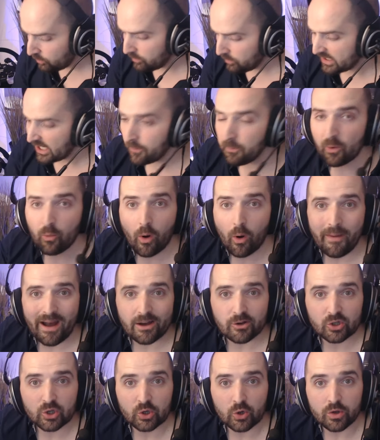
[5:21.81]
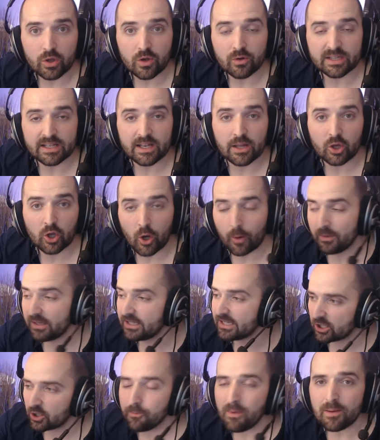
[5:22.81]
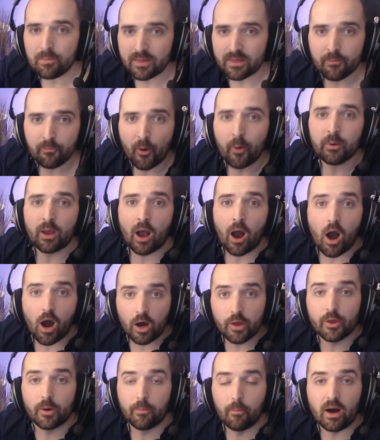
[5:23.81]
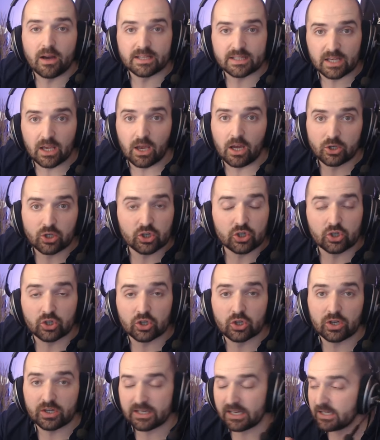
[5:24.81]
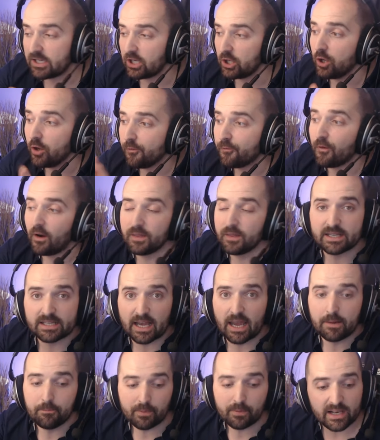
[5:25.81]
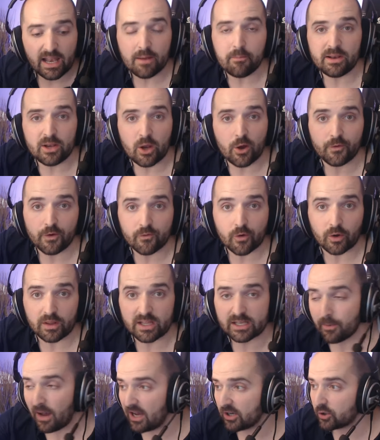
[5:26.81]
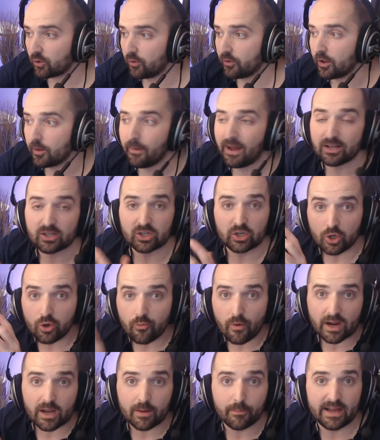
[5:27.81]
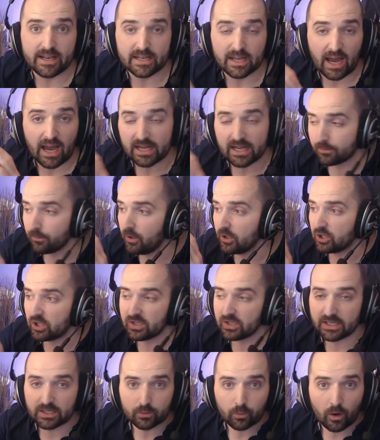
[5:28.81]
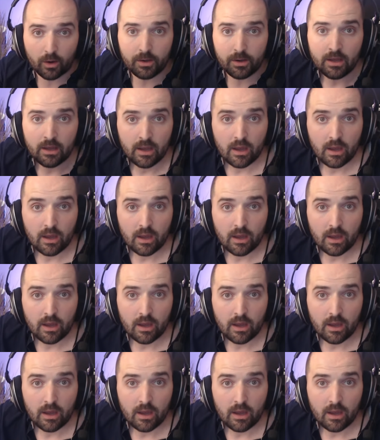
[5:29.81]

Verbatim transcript: Tell me what mouse you're using in the comment section. Maybe there probably are other mice that are just as good as this that you find the same. But let me know if you've got this mouse or another mouse that you recommend as much as this one.